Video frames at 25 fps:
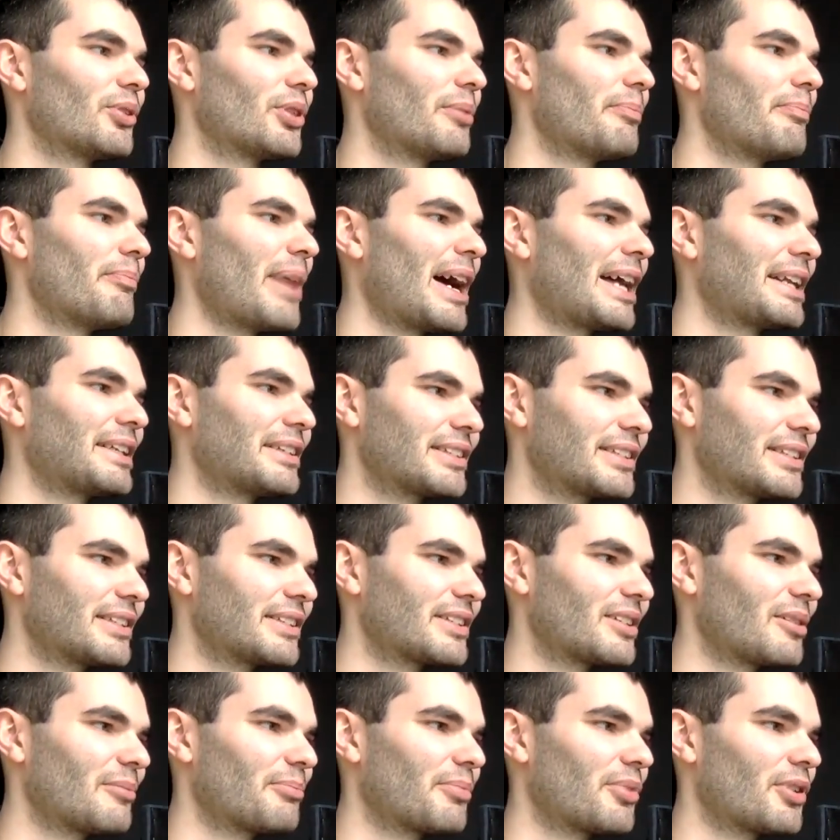The
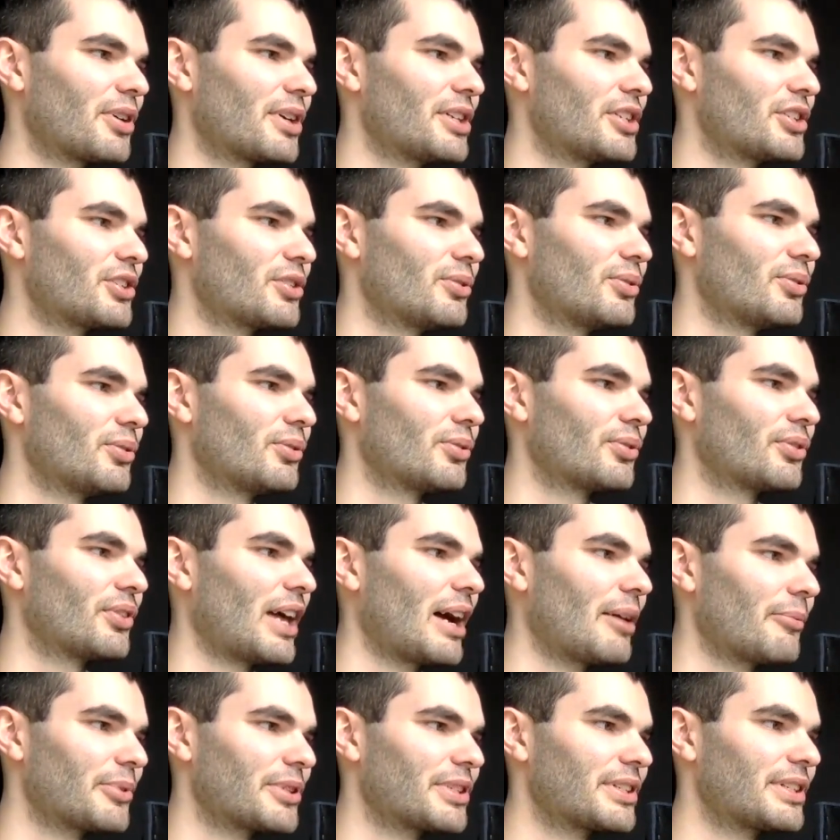Mantis, I'm pretty sure.
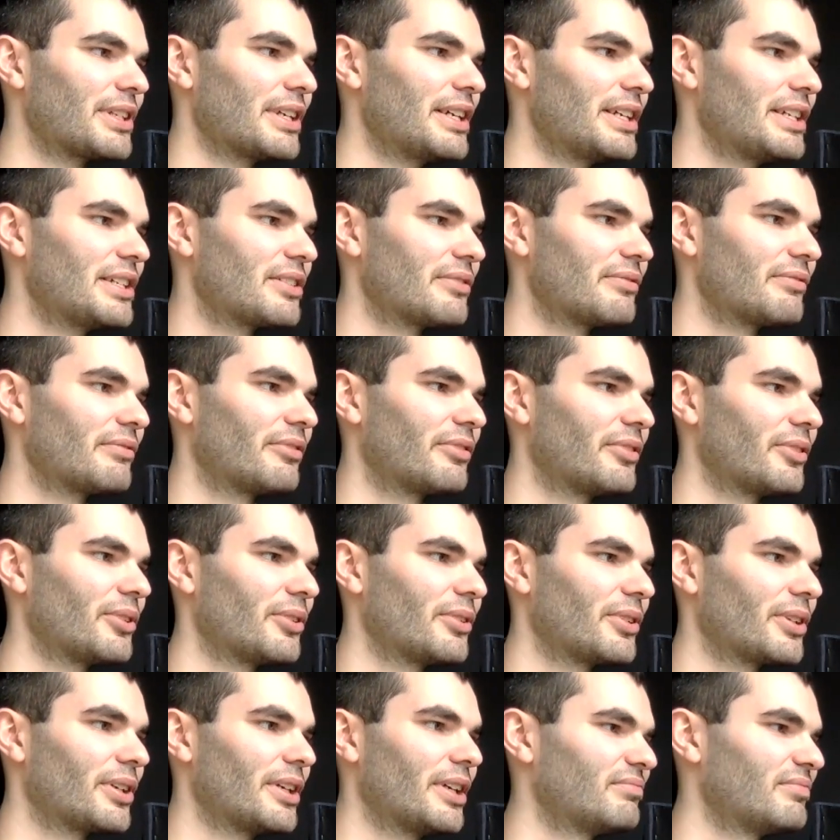That was decent
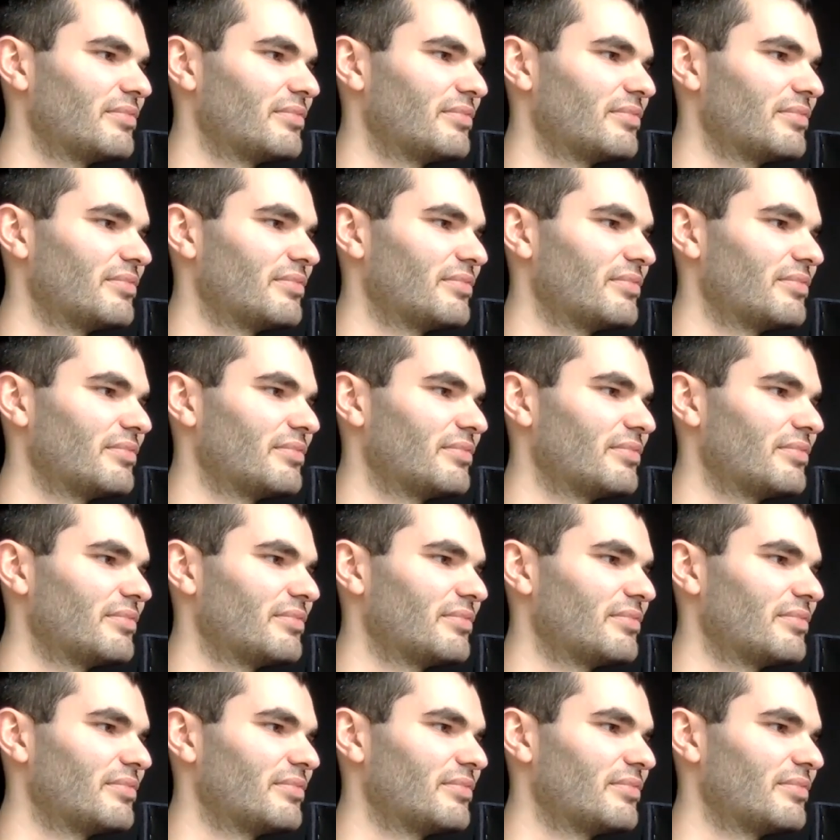fun.